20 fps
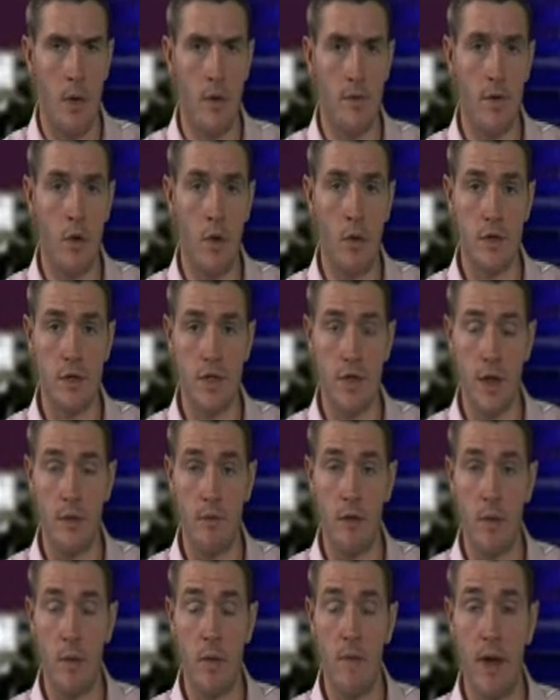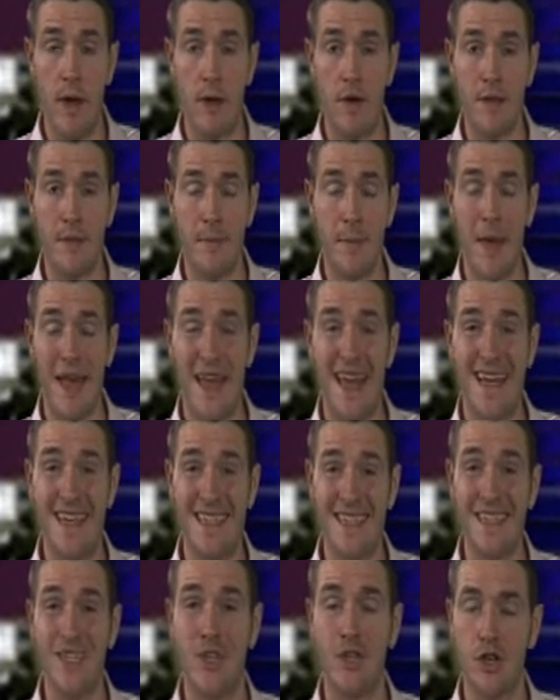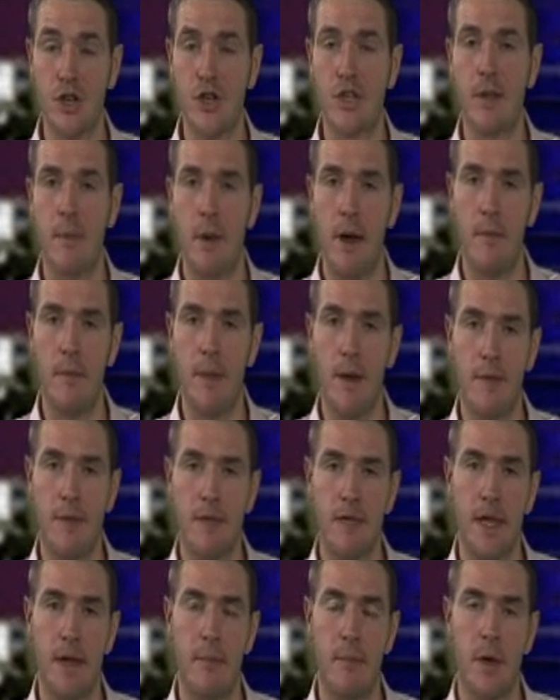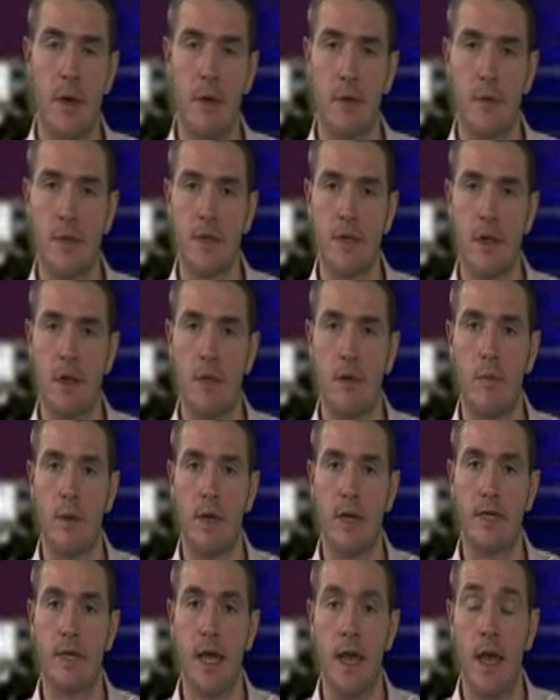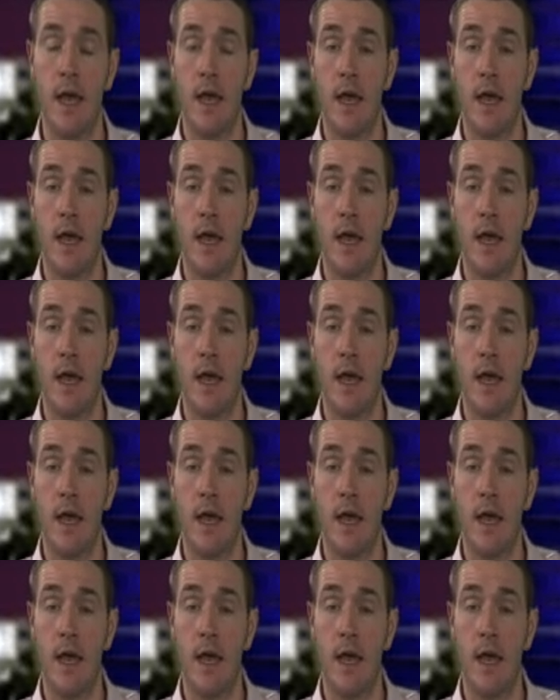Well, of course, Rugby Round isn't just about Moseley and Birmingham Solihull Bees.